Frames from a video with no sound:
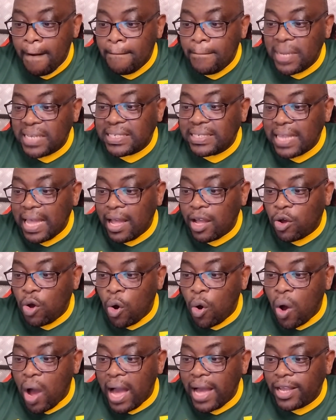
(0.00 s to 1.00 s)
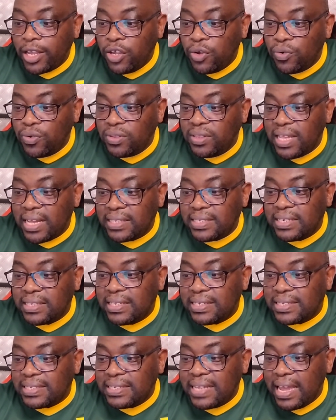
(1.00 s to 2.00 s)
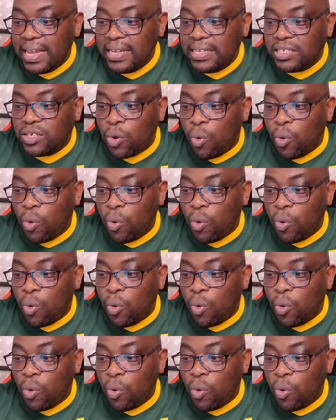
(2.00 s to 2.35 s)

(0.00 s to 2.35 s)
Masako argued that the state